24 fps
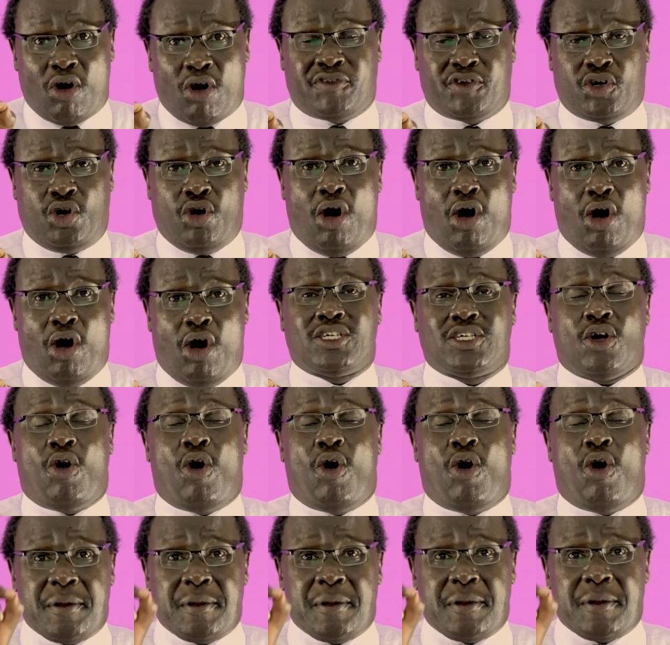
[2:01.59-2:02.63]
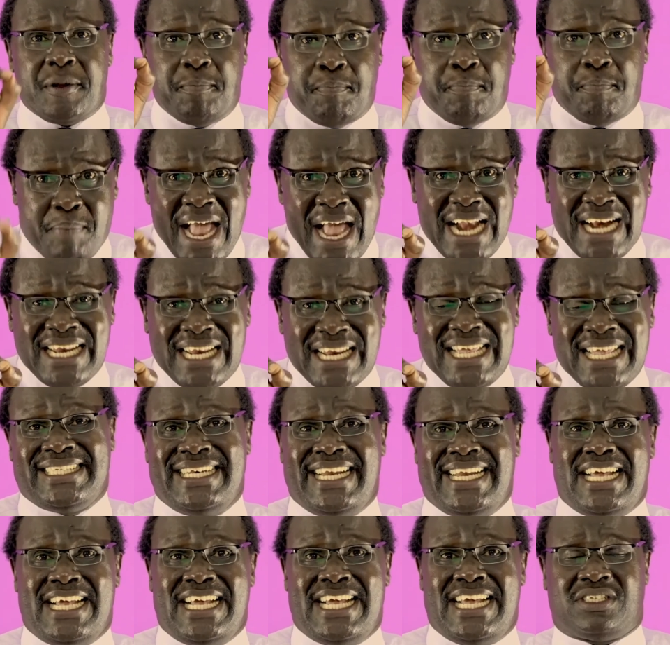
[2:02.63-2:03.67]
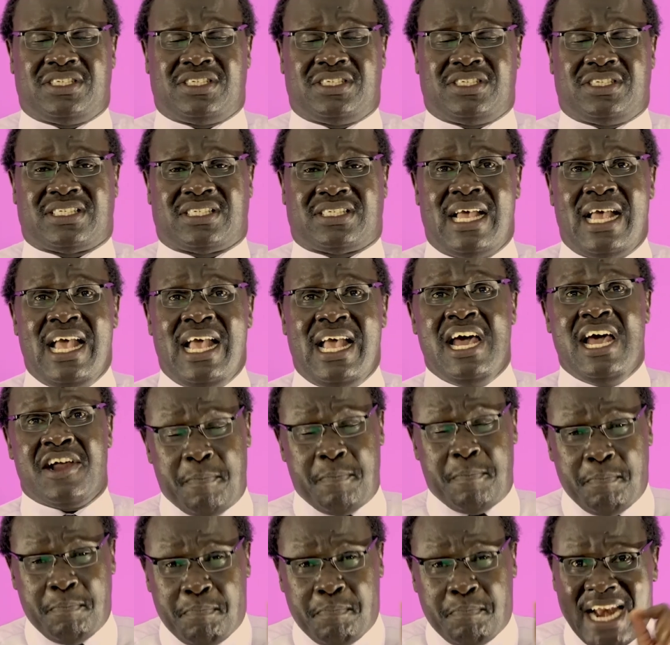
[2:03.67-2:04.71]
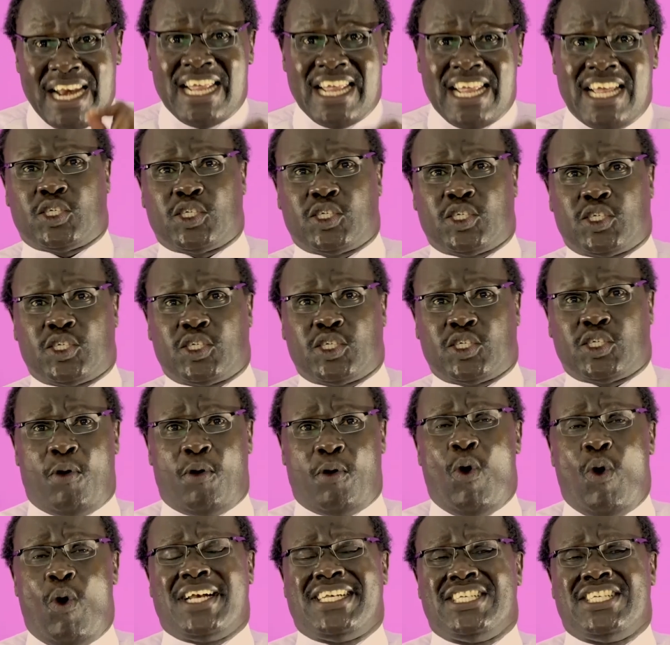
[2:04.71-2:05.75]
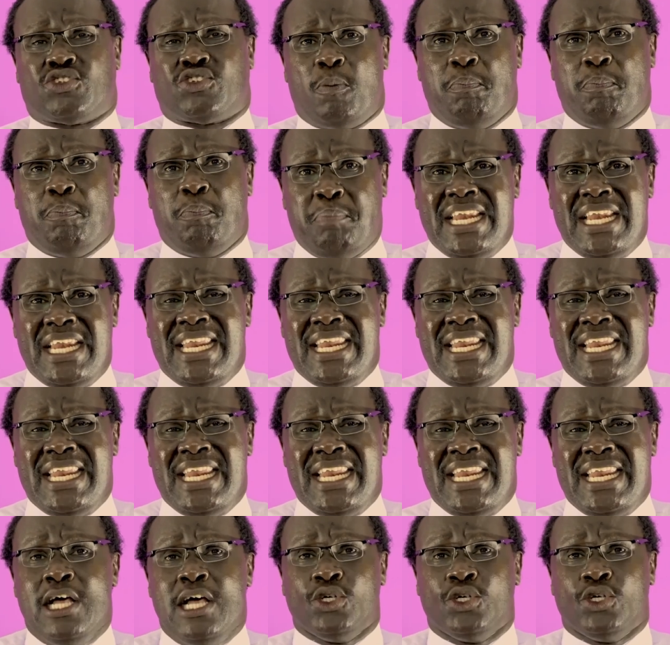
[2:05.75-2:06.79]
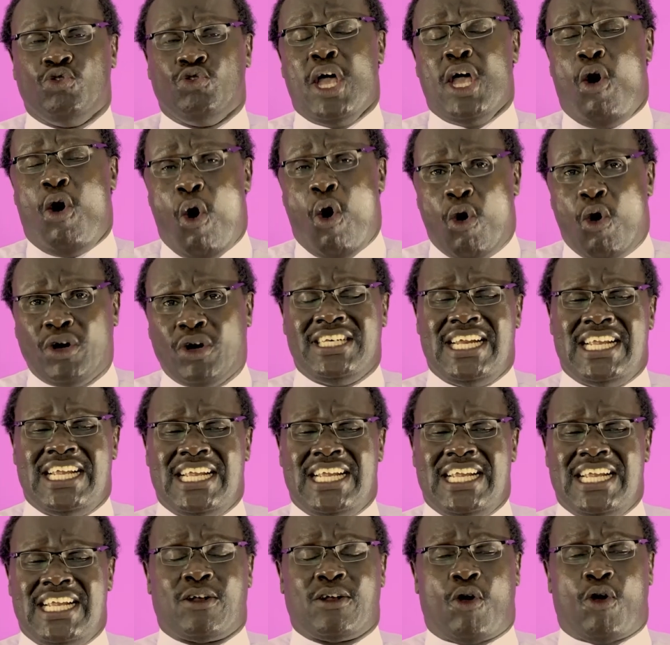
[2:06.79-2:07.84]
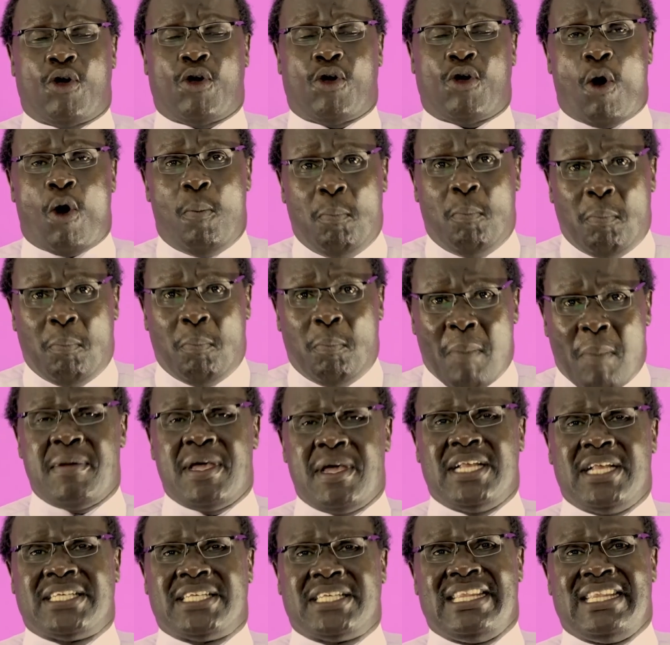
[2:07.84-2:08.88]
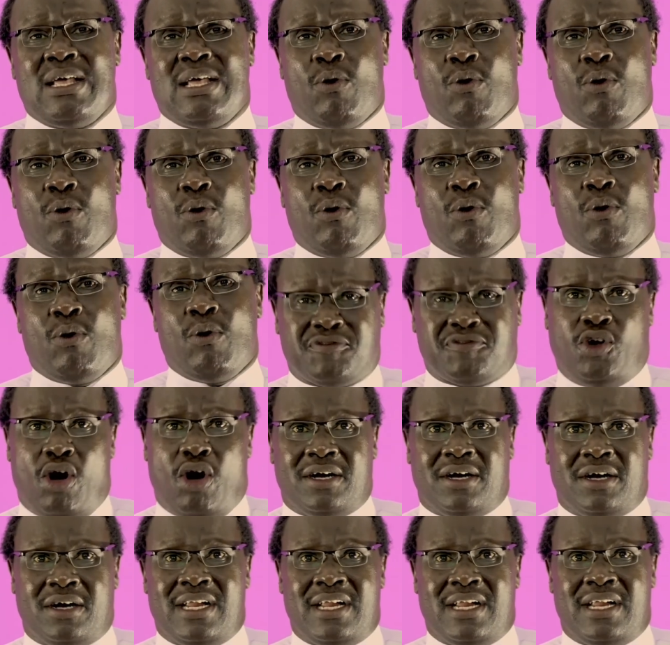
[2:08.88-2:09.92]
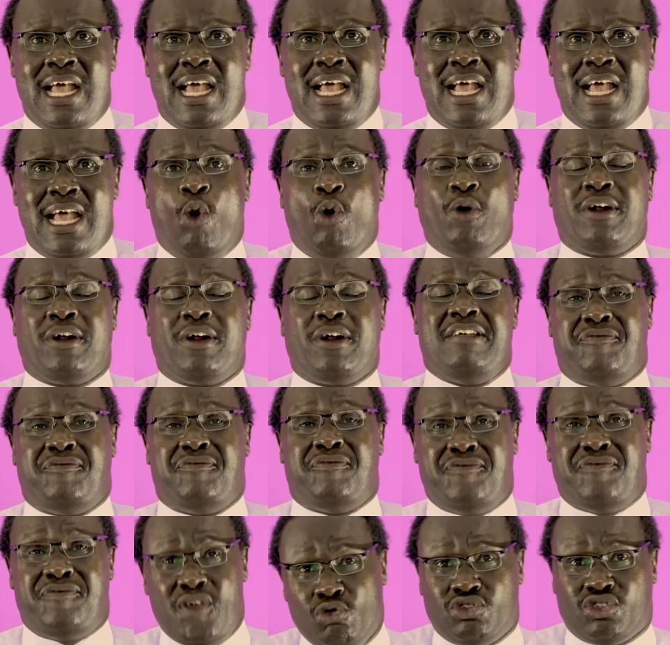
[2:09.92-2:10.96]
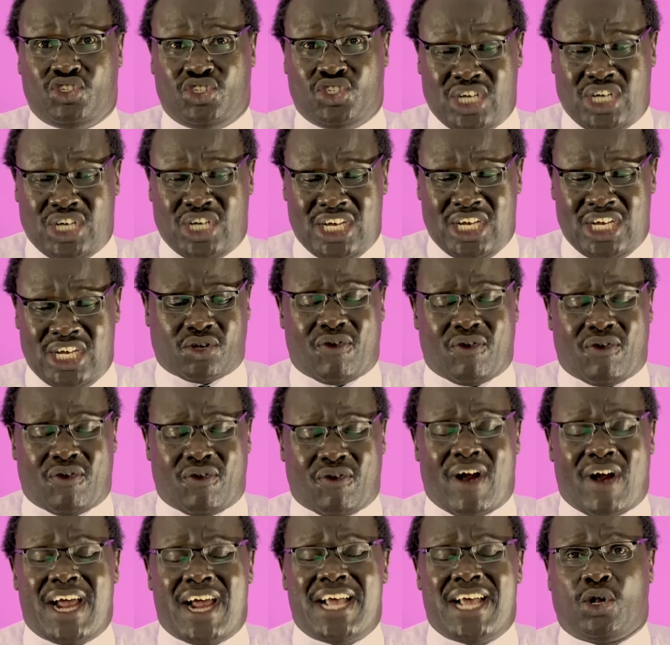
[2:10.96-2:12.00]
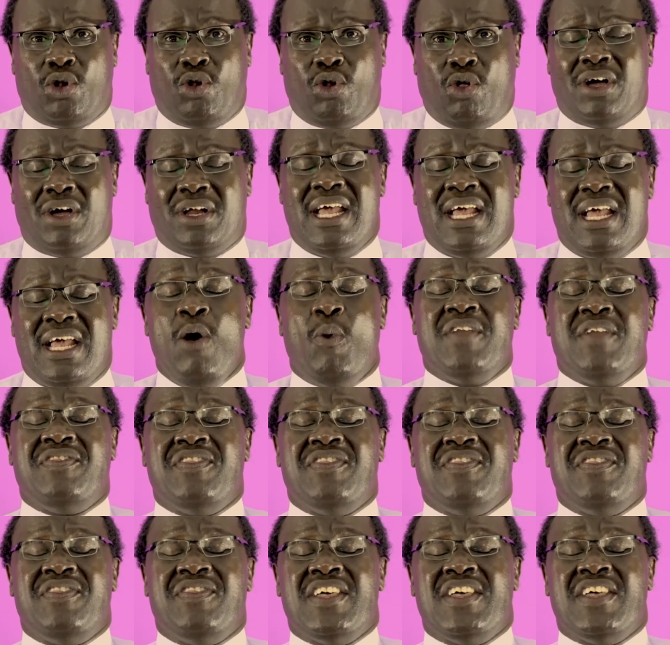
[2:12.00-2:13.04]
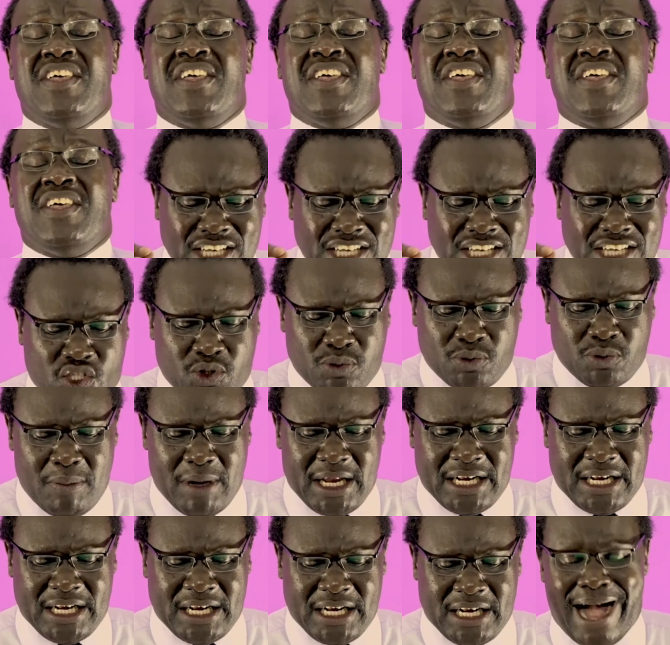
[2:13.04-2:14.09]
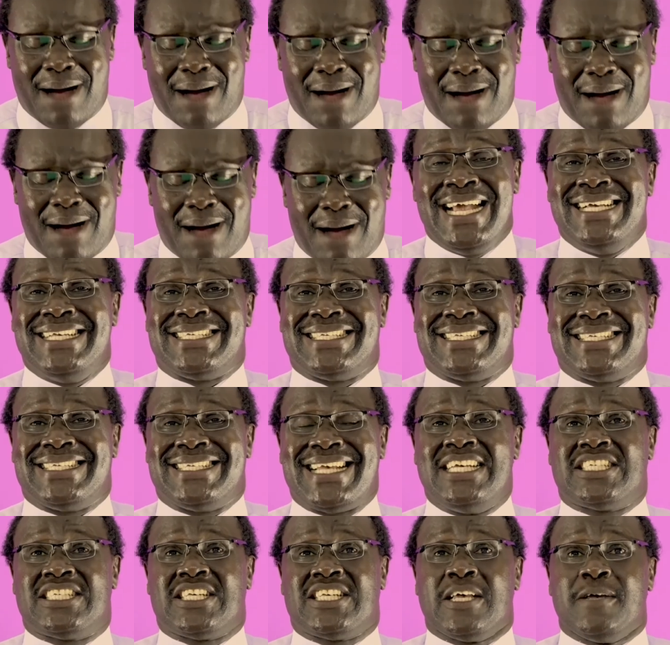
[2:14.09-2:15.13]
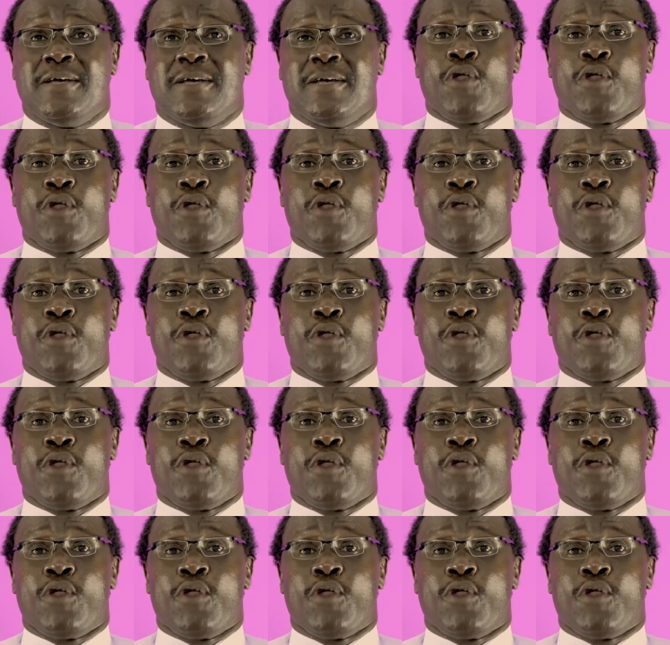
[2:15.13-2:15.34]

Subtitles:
of God on rebellious nations, rebellious people who are disobedient to the ordinances and commandments and the word of God, who refuse Jesus Christ the Lord. When the judgment comes, he says,